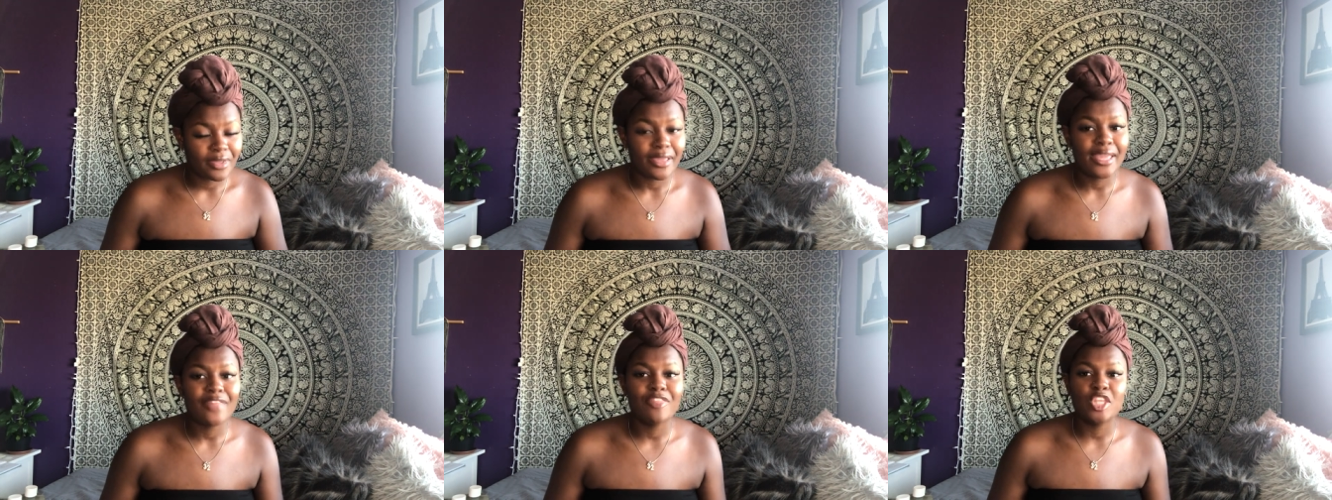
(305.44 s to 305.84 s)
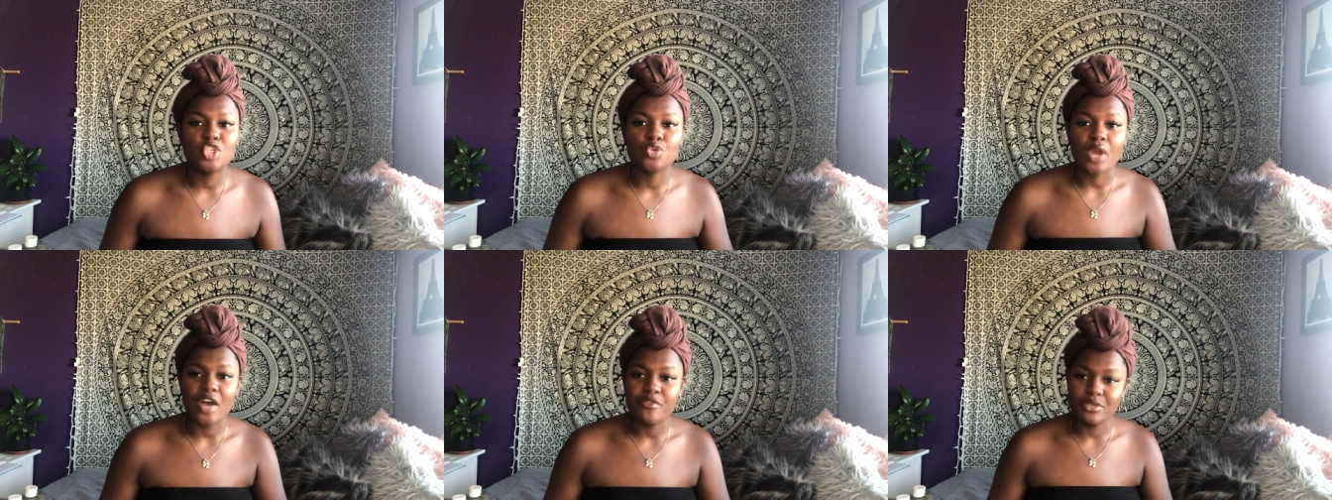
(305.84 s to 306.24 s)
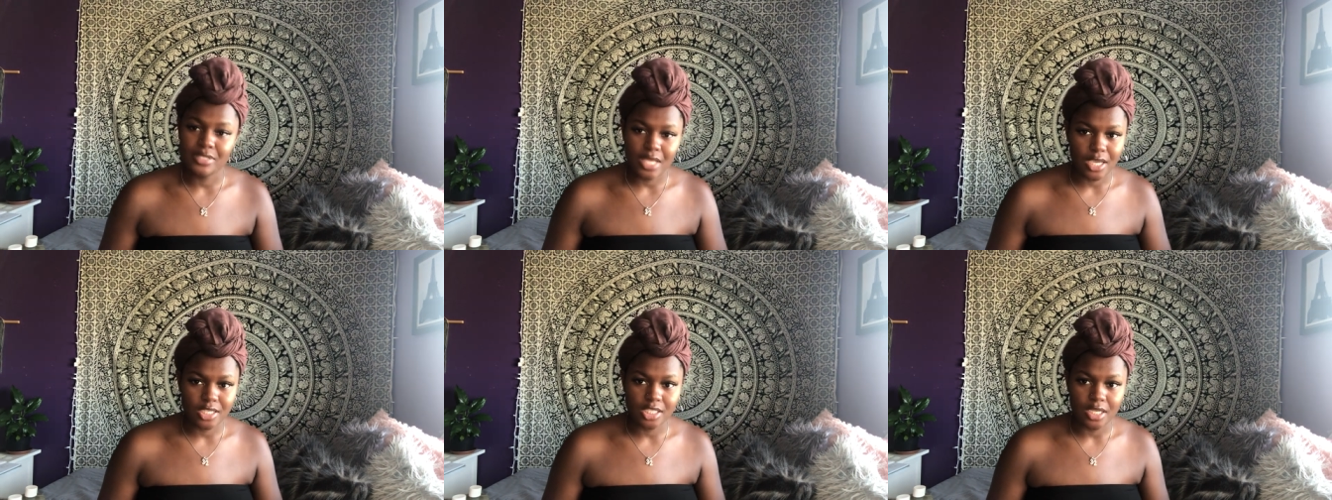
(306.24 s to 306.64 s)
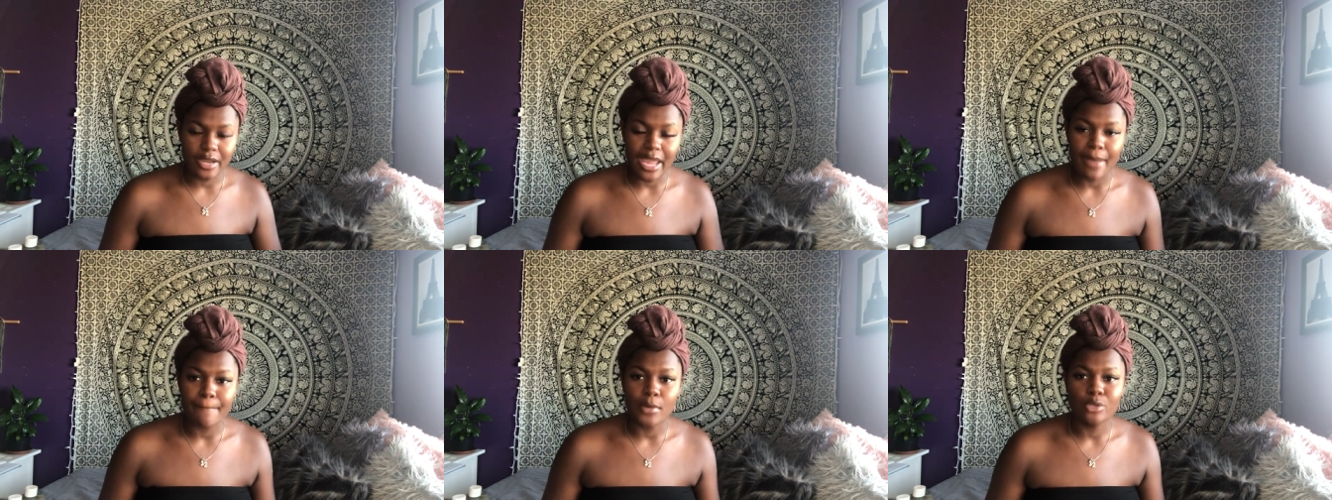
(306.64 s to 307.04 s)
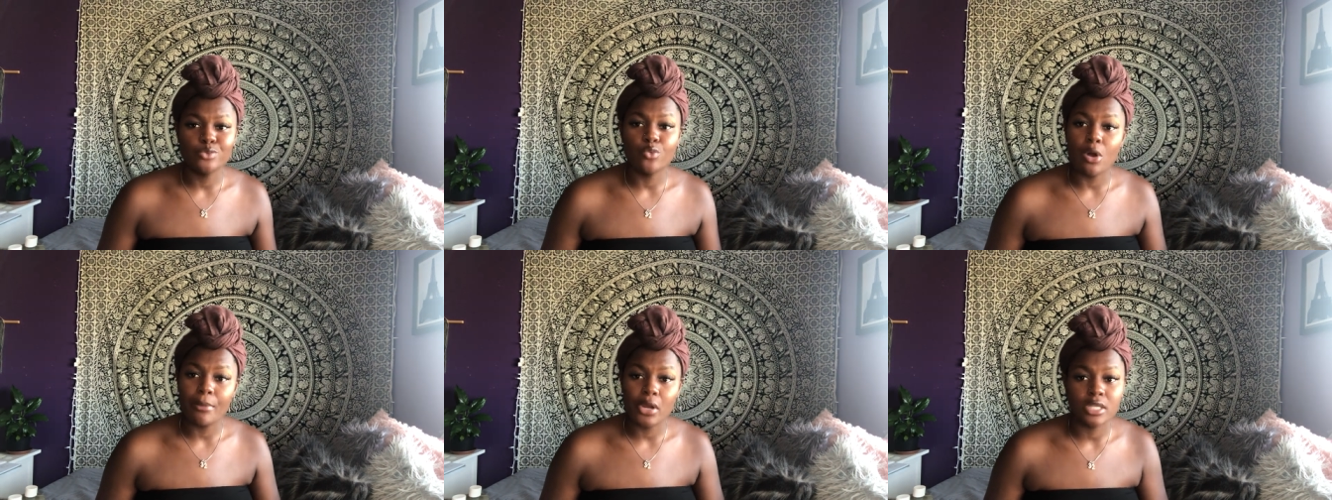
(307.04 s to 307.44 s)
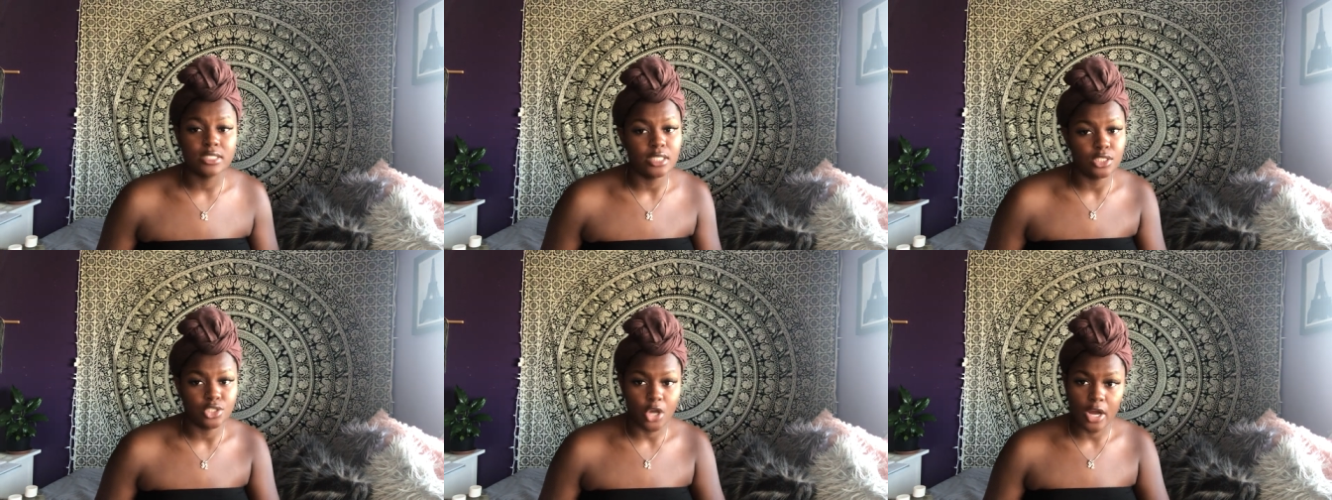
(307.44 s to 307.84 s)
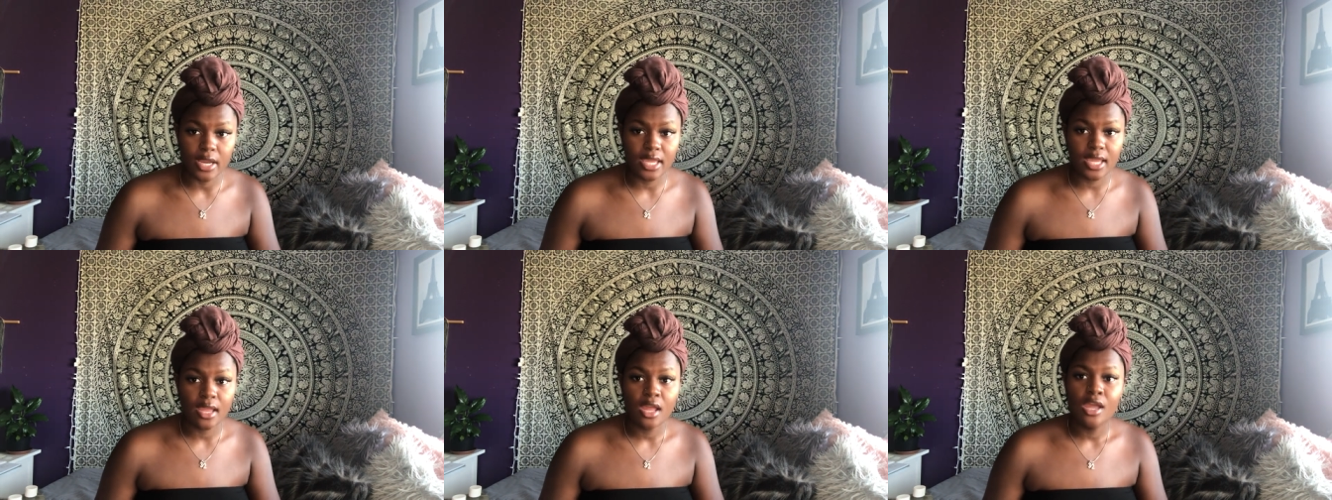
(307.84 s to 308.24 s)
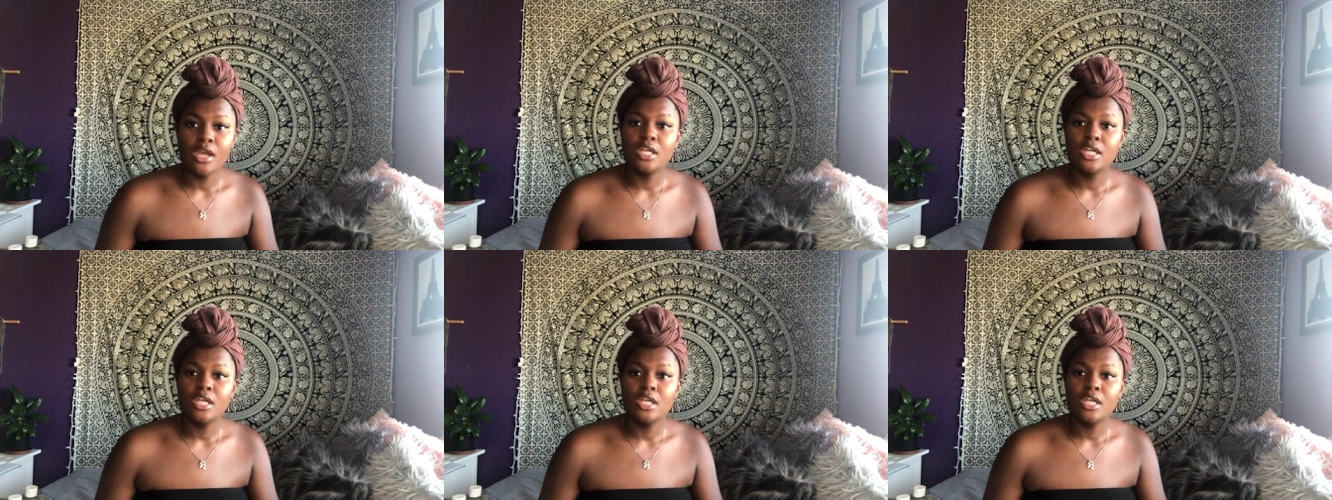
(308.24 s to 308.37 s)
in the travel section at most Walmarts and Target.